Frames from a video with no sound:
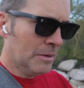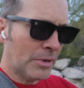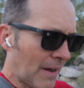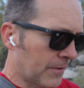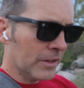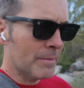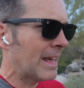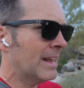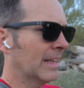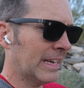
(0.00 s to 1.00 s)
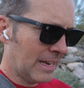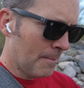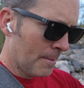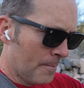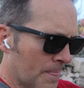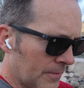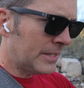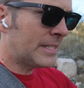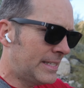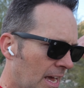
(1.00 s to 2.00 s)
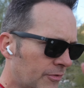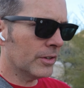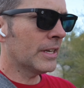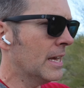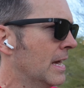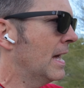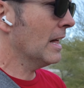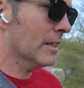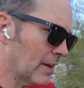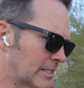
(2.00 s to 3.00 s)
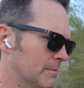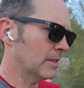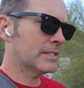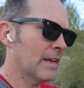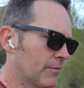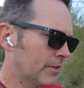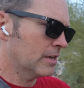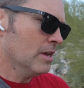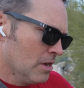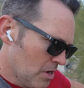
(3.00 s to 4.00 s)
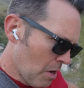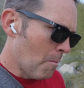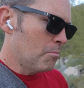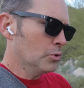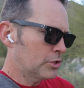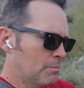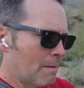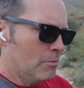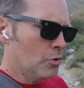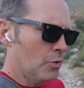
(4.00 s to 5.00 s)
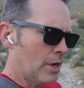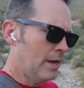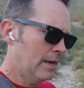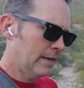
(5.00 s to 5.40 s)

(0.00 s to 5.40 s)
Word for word: But I feel it, man. Like, this definitely elevates me. This definitely boosts my mood.